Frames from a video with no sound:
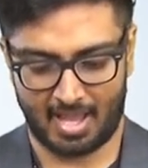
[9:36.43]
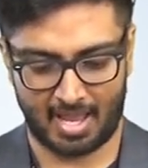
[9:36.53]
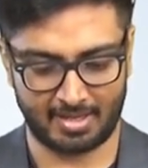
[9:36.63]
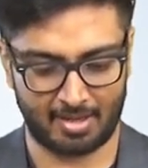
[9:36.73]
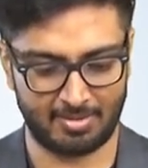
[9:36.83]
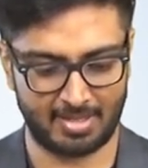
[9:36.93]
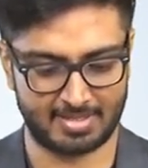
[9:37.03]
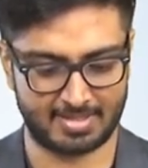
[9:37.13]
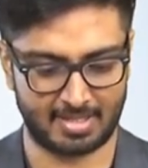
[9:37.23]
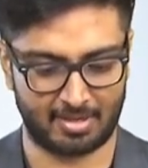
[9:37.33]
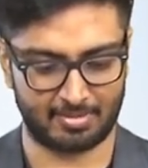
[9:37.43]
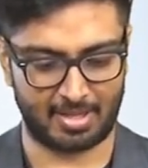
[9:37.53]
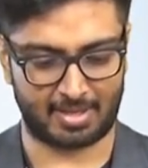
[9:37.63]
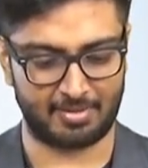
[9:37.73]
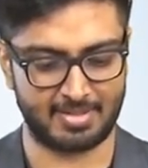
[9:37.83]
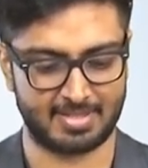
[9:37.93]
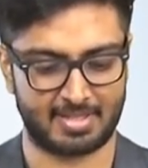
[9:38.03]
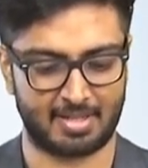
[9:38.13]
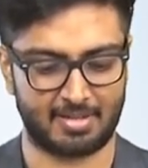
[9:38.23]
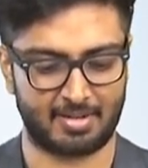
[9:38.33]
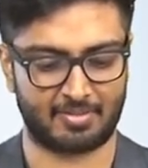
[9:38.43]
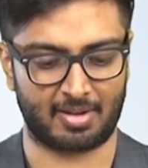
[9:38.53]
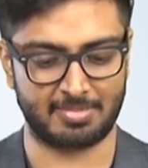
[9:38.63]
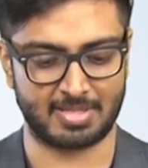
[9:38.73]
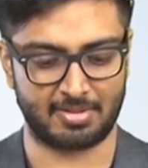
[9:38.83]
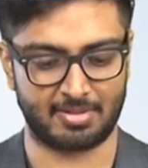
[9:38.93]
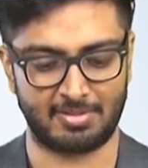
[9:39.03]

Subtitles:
And now let's see how the accuracy kind of comes out to.